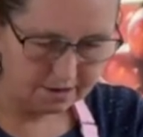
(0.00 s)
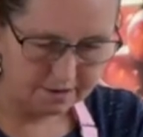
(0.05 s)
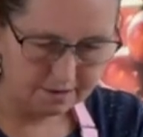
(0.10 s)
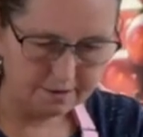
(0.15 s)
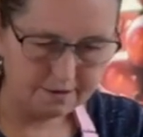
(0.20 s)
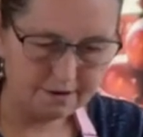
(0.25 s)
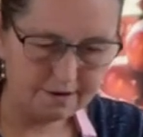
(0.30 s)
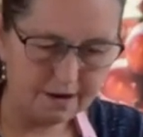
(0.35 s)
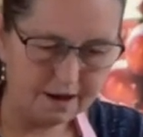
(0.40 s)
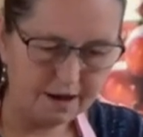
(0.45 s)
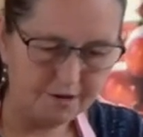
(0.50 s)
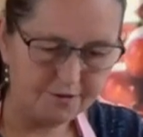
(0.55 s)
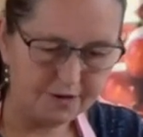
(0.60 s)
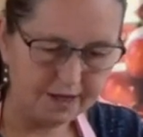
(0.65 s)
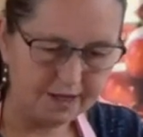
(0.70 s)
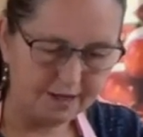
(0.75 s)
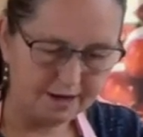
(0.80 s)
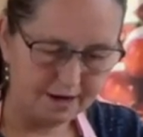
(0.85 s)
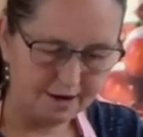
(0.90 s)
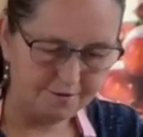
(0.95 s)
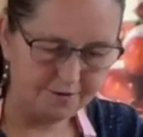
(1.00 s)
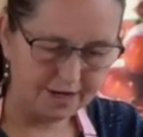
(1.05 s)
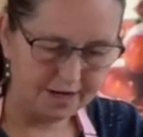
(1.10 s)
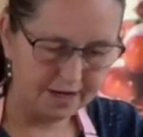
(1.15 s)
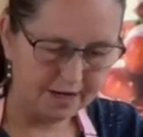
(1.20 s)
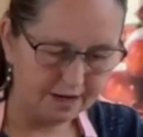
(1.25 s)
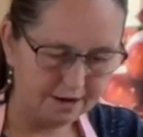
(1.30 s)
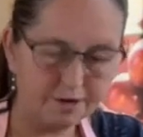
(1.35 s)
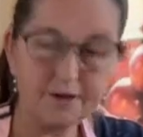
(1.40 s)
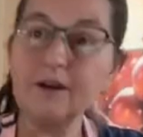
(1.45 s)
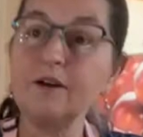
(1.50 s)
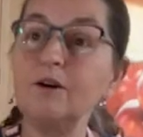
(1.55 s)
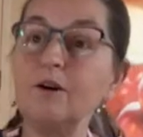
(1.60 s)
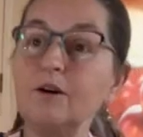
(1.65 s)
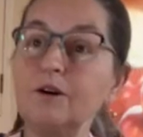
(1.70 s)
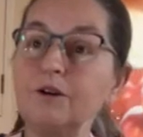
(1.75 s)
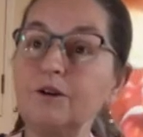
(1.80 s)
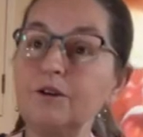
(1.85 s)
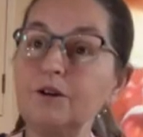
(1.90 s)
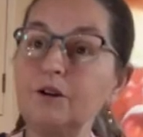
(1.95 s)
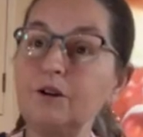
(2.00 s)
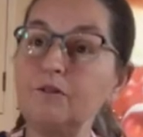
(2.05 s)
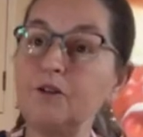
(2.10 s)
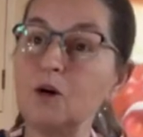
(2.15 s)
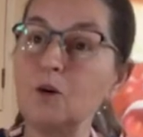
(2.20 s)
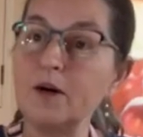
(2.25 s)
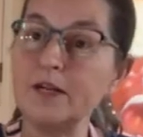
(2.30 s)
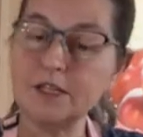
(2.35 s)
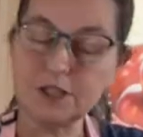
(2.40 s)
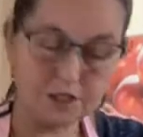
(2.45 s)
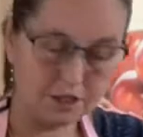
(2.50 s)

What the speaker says: Lovely, lovely. Do you have a question?